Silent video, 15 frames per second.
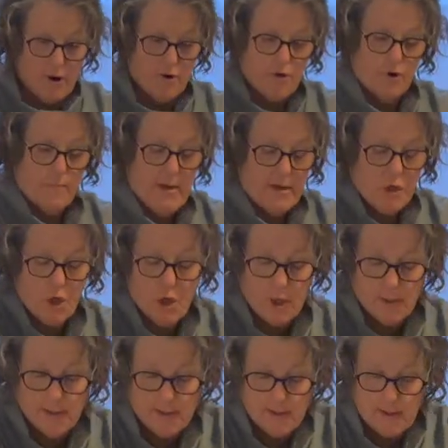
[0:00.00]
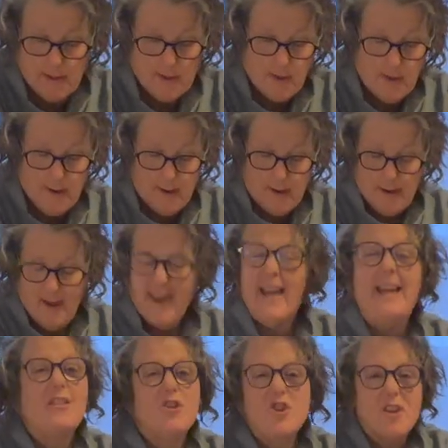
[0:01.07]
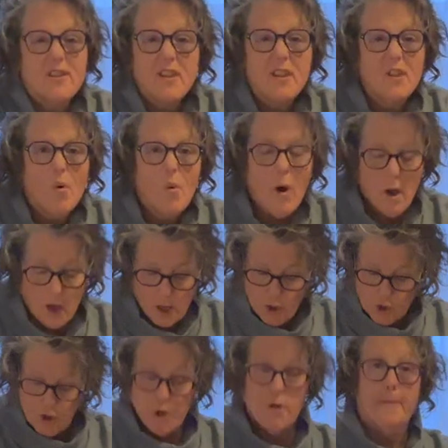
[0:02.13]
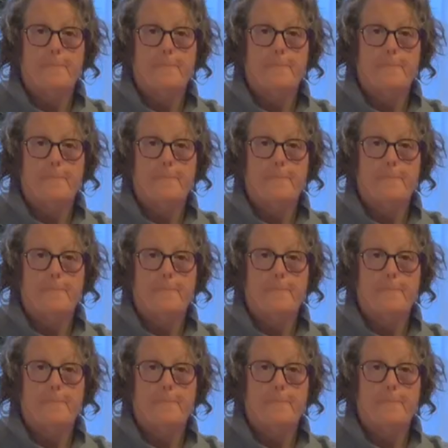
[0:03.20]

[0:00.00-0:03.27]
under my shirts, it's just in the wash.